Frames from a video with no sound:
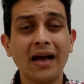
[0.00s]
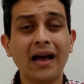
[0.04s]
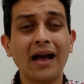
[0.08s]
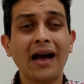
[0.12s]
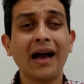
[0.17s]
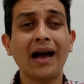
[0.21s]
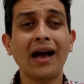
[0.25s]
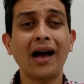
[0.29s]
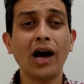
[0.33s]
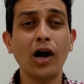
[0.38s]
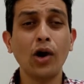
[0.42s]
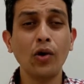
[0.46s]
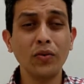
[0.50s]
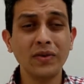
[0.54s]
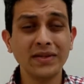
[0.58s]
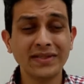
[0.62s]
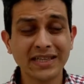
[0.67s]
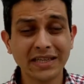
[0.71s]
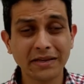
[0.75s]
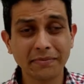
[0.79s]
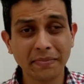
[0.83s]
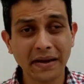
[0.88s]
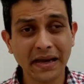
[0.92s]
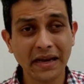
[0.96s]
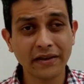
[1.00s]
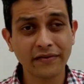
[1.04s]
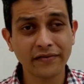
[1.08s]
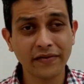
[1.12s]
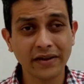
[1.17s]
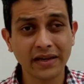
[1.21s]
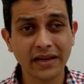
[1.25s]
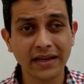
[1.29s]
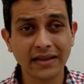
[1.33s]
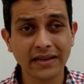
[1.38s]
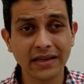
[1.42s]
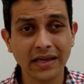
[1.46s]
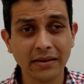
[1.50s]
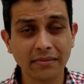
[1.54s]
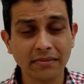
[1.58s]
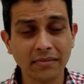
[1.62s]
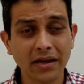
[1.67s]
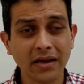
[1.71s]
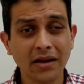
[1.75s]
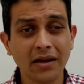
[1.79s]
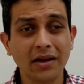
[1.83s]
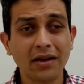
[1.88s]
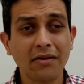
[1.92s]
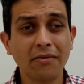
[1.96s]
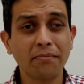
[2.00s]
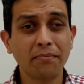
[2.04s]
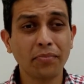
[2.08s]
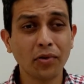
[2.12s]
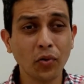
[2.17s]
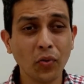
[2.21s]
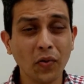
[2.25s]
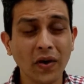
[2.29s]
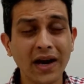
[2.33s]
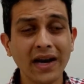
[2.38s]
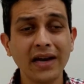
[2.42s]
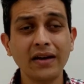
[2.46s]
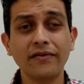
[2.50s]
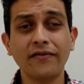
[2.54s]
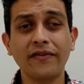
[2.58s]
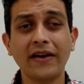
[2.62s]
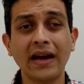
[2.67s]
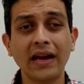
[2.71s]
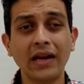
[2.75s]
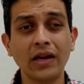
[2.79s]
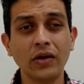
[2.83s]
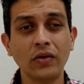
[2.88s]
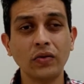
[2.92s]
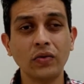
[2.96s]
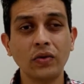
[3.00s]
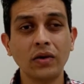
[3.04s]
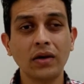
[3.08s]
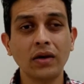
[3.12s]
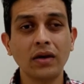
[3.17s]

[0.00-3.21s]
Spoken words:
How is it benefiting them? Provide value.